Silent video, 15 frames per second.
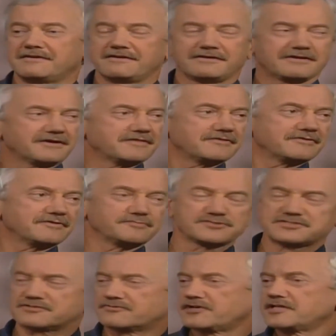And I thought it
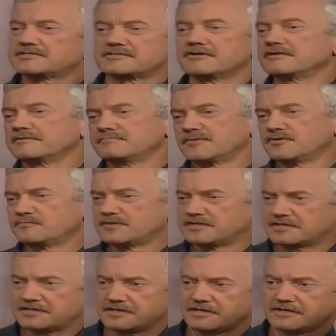was a great solemn
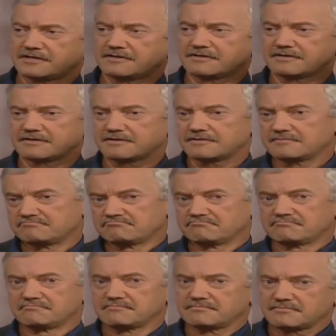moment, and
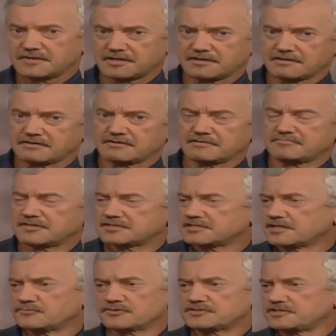my
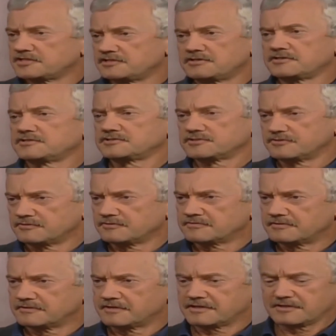son was 10 years
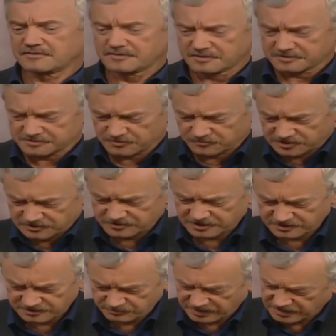old, and so we look
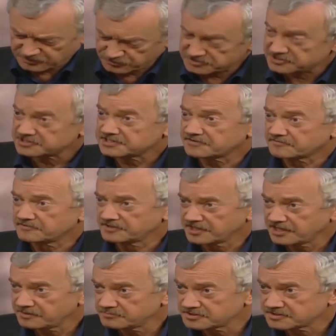at the ballot, we see several
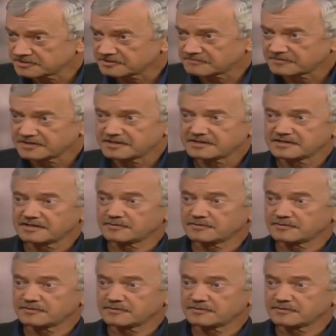names there, right?